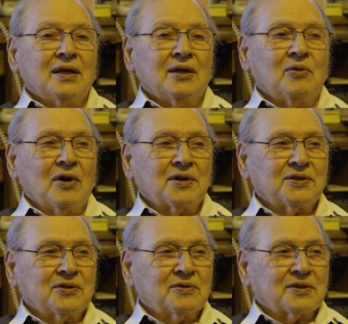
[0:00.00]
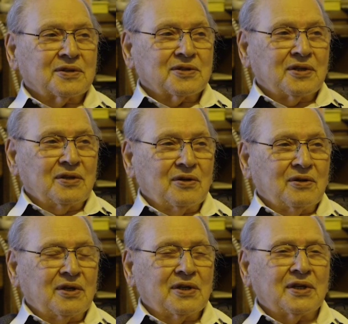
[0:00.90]
He walks into a casino
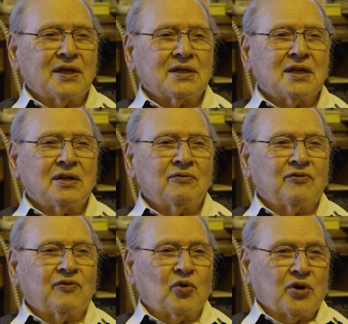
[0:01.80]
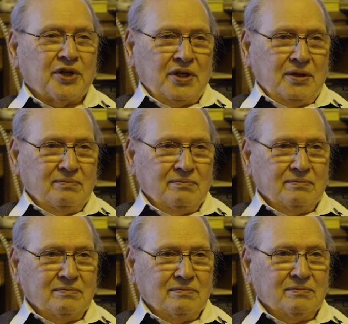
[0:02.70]
in 1940,
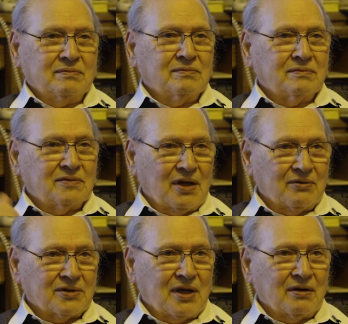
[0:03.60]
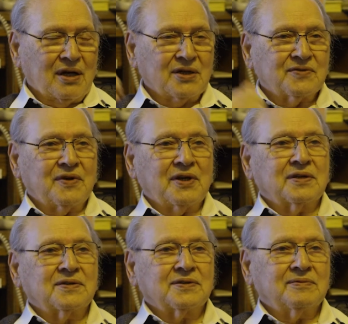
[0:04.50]
downtown Las
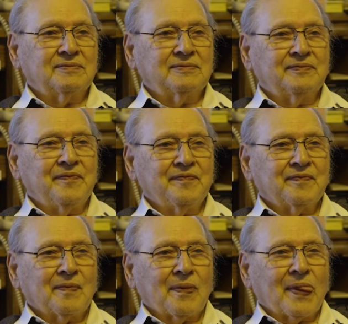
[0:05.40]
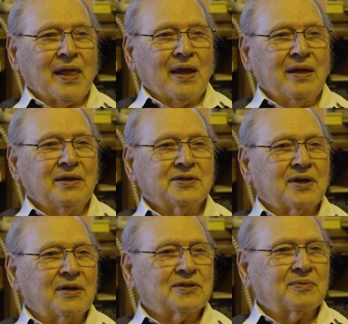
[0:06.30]
Vegas, and he
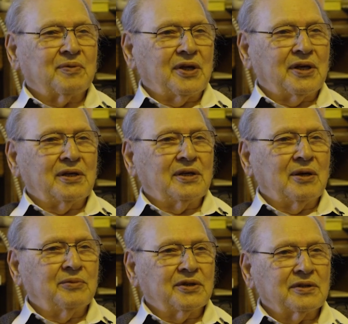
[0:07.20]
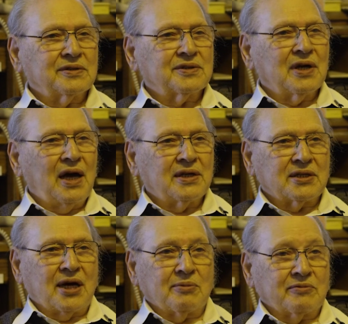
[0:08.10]
starts to play a Mills high
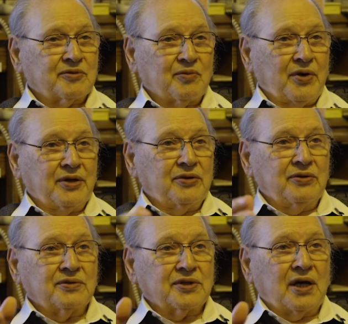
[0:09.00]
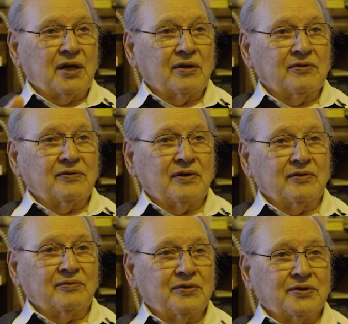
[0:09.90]
top. It was a brand new style
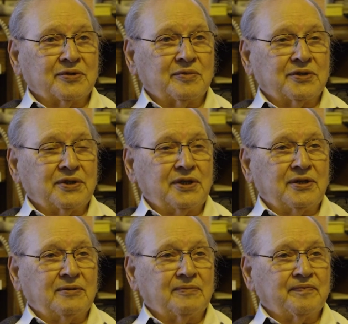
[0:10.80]
of Mills machine.